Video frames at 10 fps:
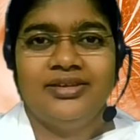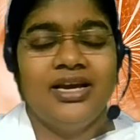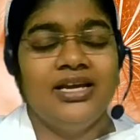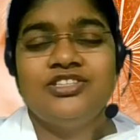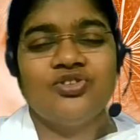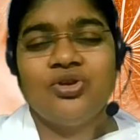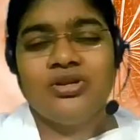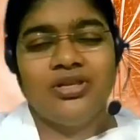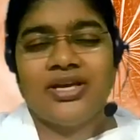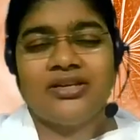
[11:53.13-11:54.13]
It's
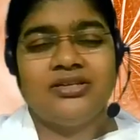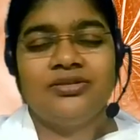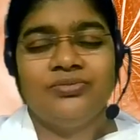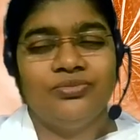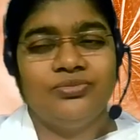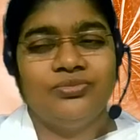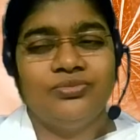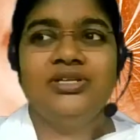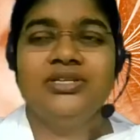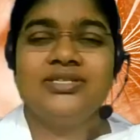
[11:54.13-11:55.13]
not that
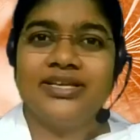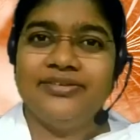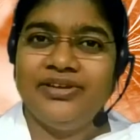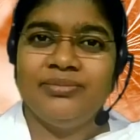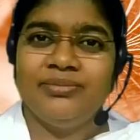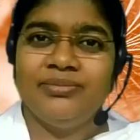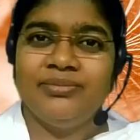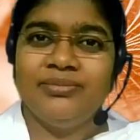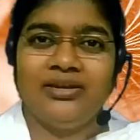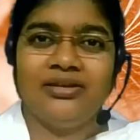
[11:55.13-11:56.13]
world is giving me
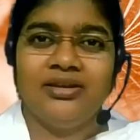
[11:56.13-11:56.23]
pain,